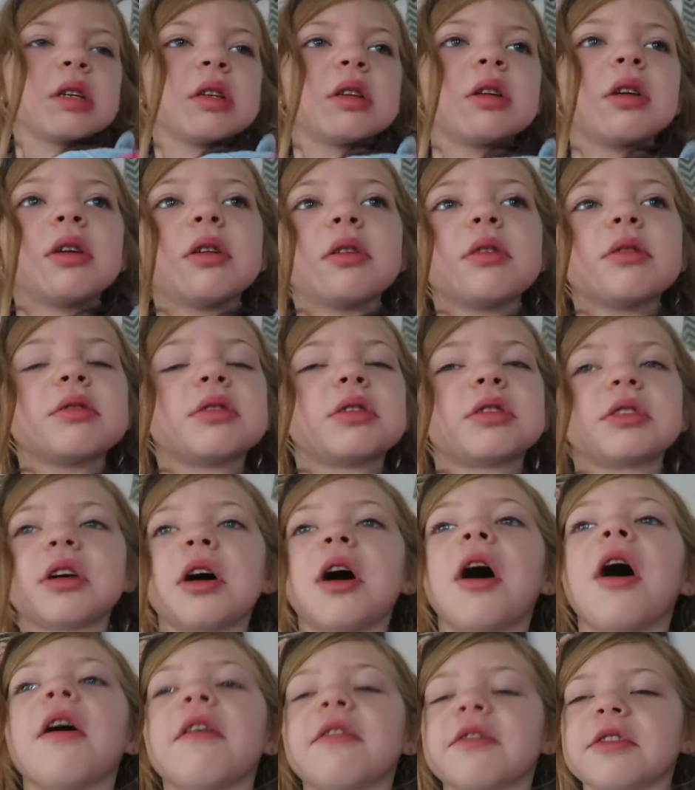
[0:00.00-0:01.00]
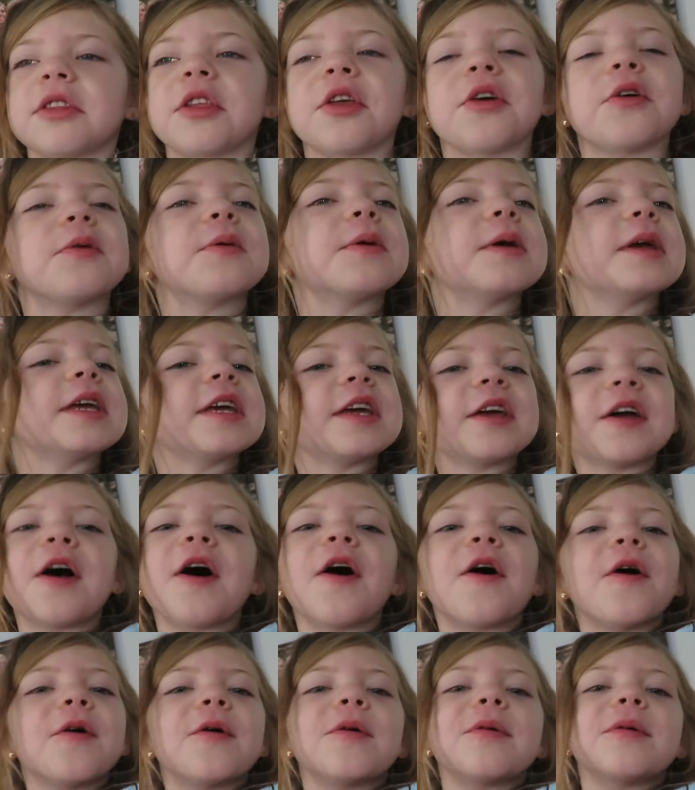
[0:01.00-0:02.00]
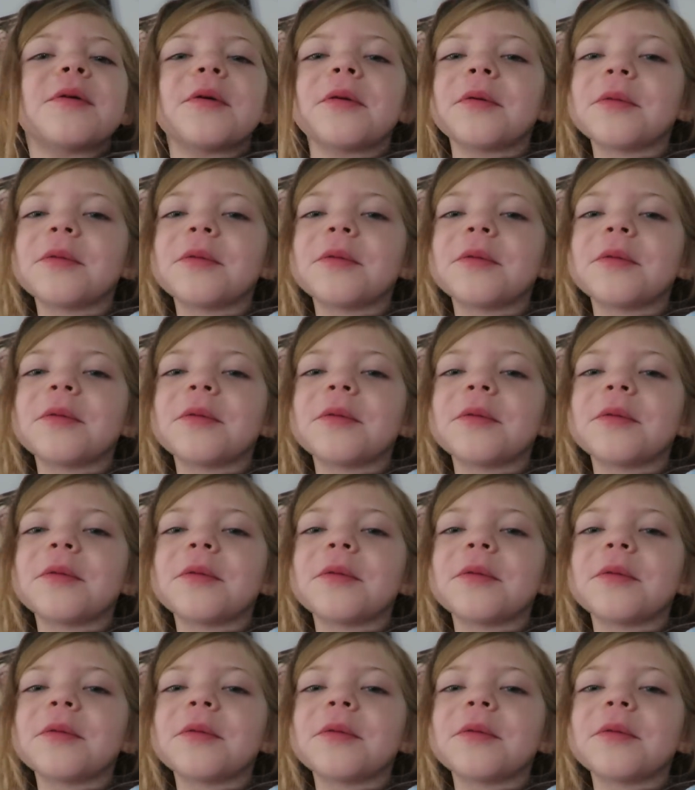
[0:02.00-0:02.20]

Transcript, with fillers: Too soft to Rio.